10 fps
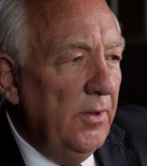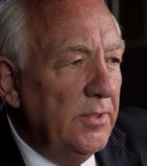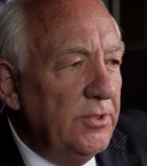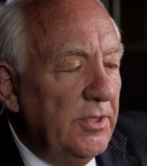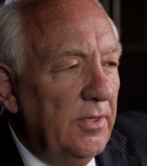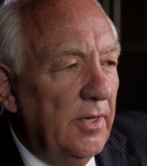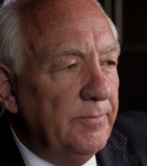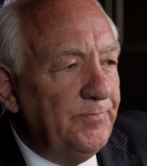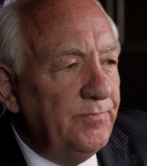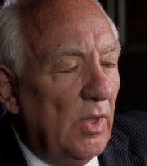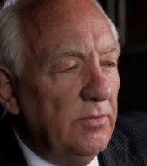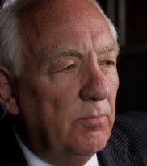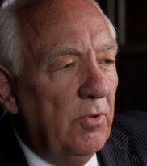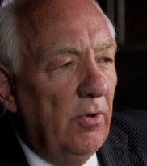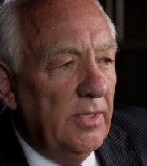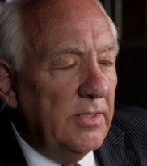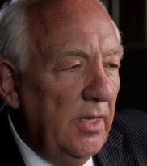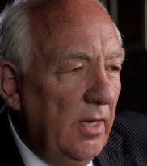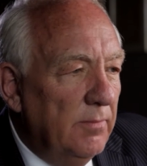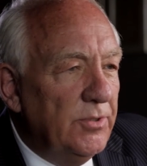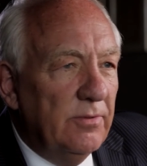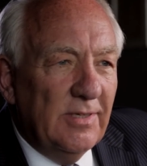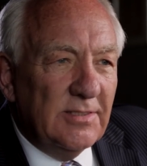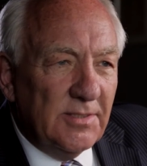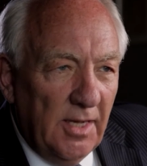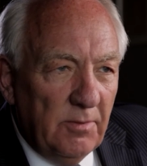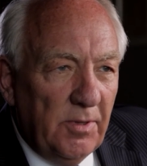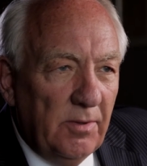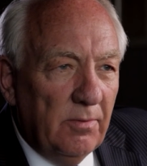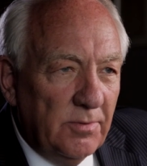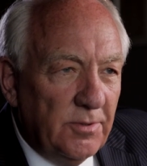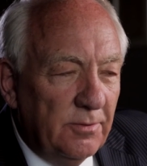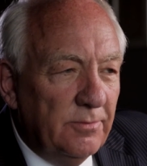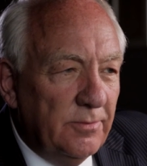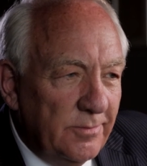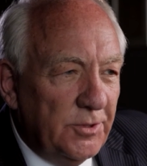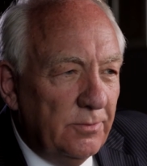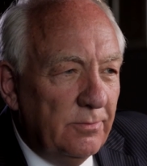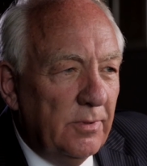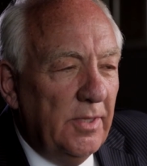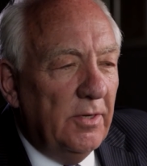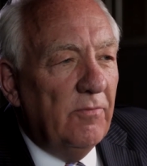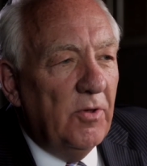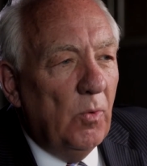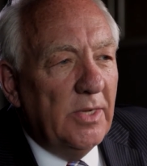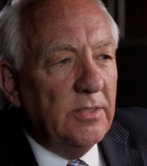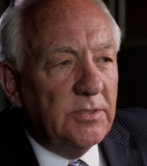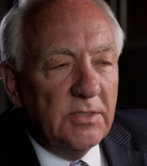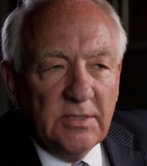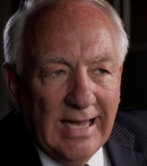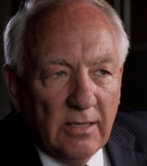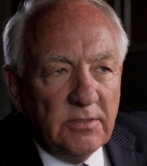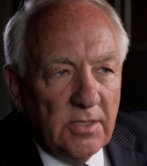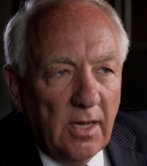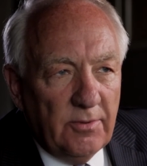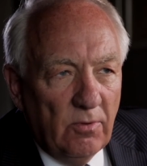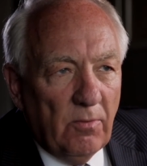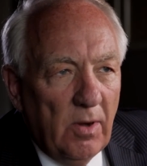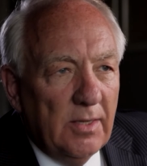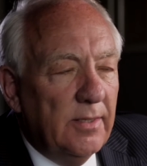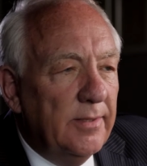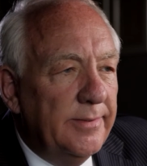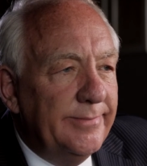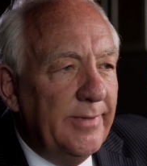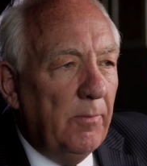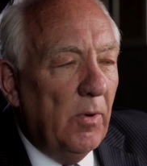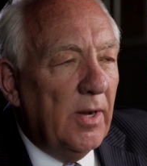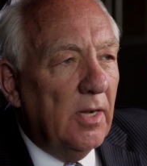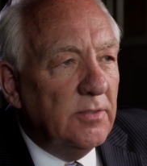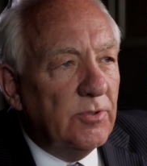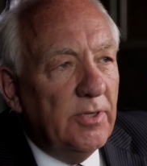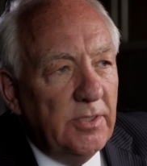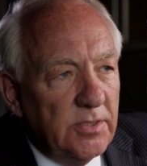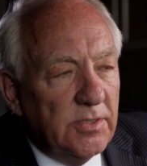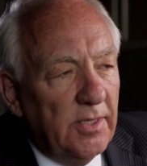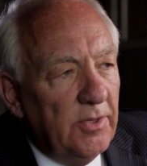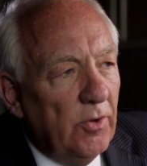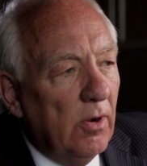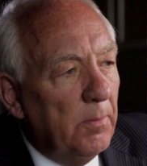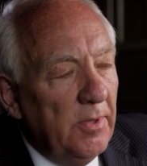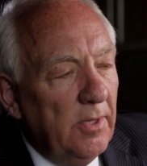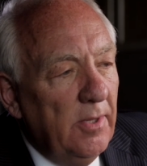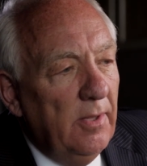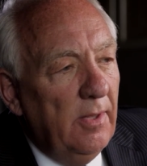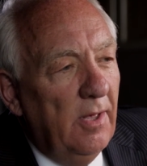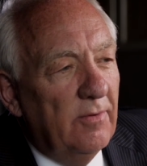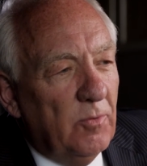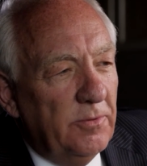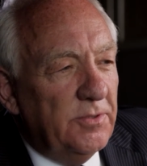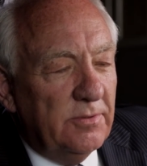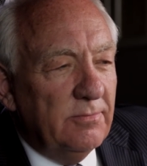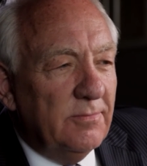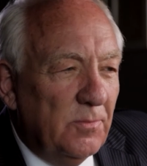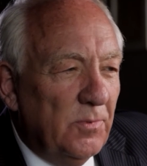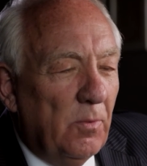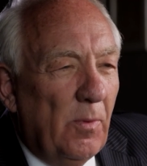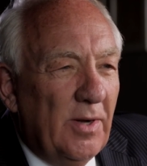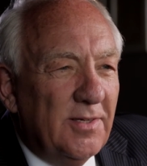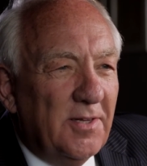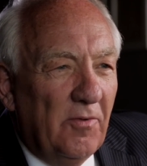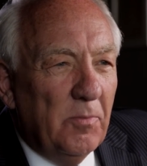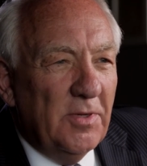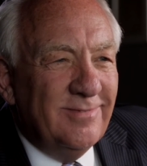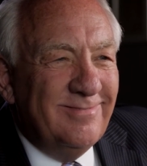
She um, deployed a team to investigate, to, to interview witnesses outside Rwanda and neighboring countries and in Europe. Of course, the Rwandan government